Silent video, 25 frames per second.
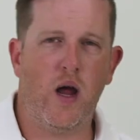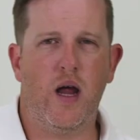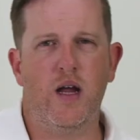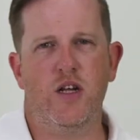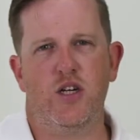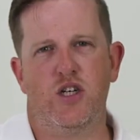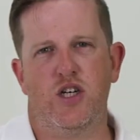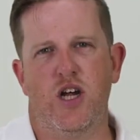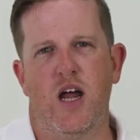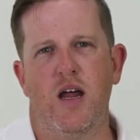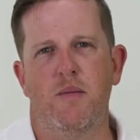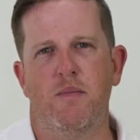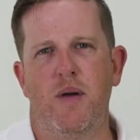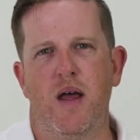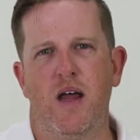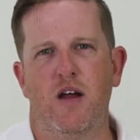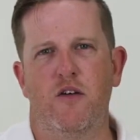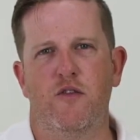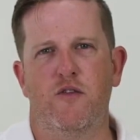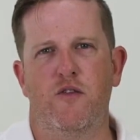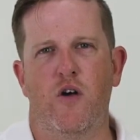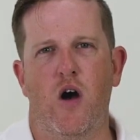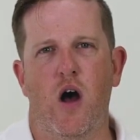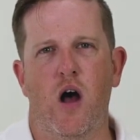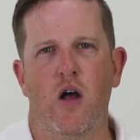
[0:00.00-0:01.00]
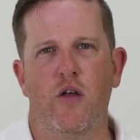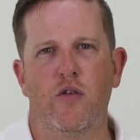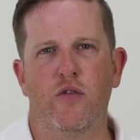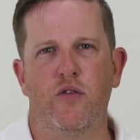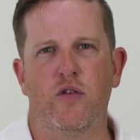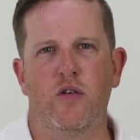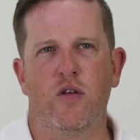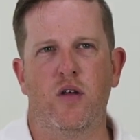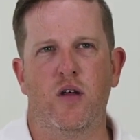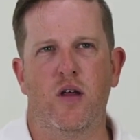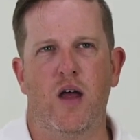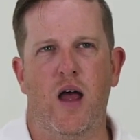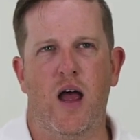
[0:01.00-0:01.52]
and JPEG
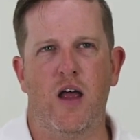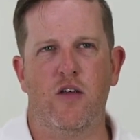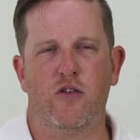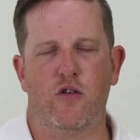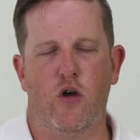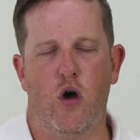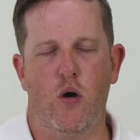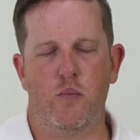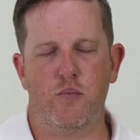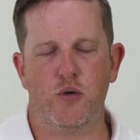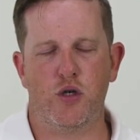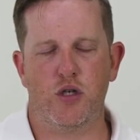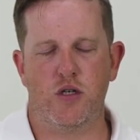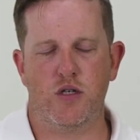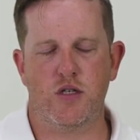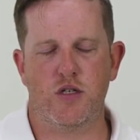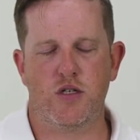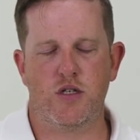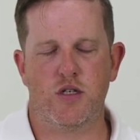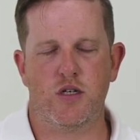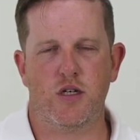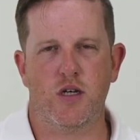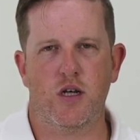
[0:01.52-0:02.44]
files as options.